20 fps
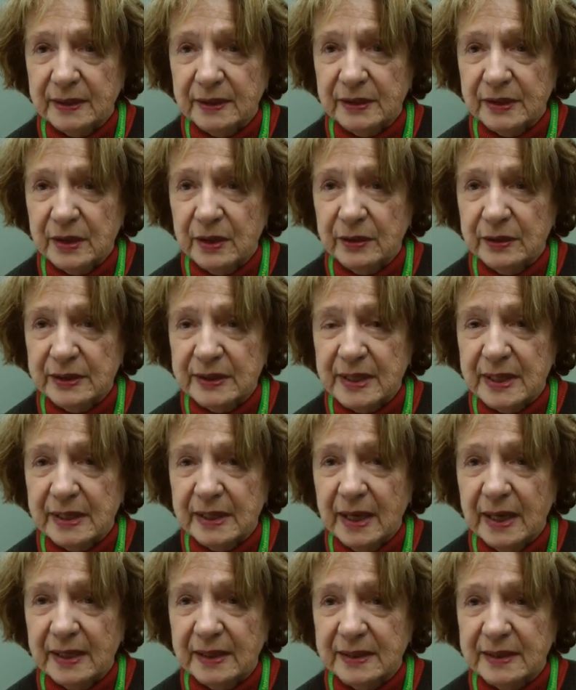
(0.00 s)
as long as they
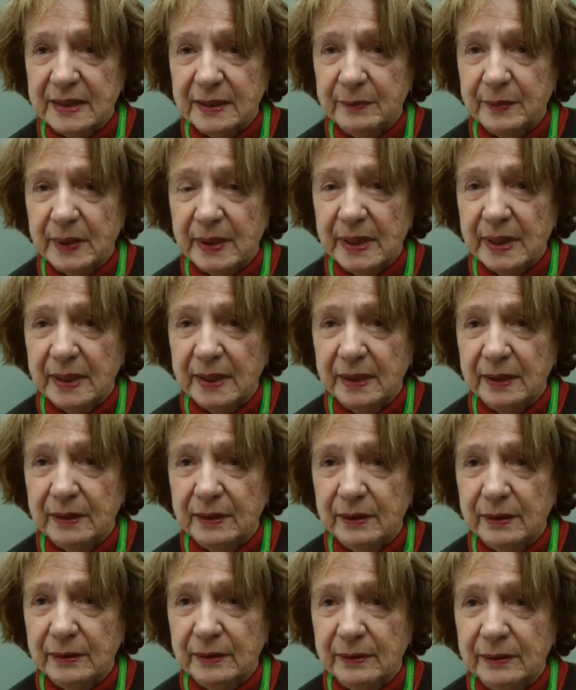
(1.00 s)
got somebody.
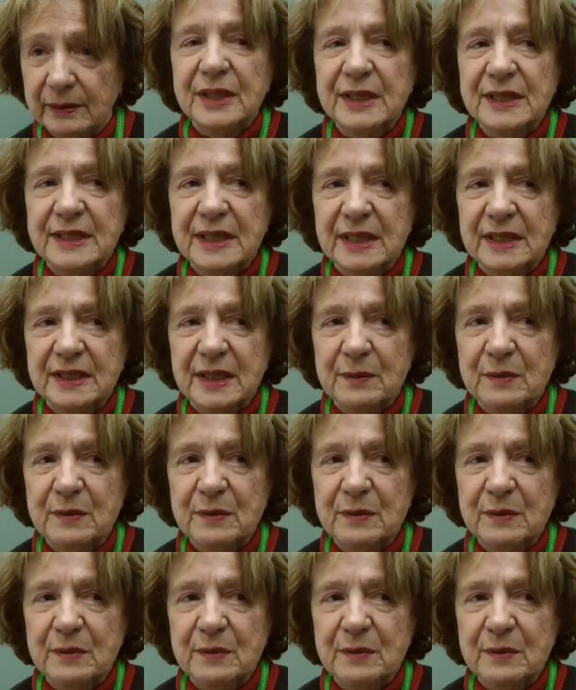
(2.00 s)
They said